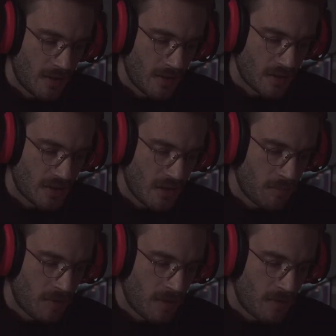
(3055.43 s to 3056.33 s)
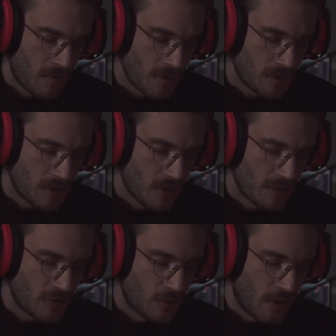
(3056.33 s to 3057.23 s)
that she had been a virgin
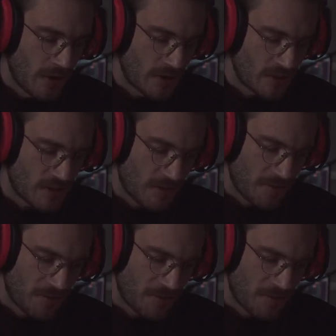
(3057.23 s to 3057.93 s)
only twice,